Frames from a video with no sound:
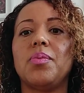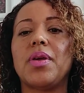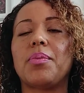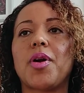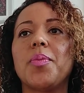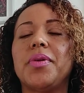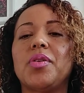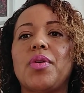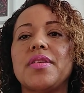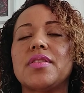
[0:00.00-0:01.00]
be a
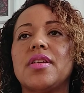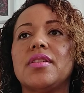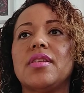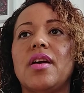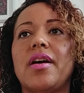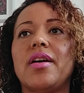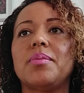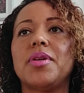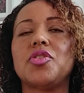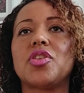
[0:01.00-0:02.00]
permanent resident
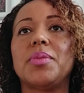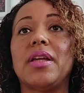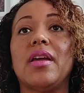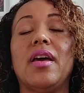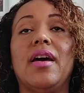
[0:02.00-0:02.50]
in Germany,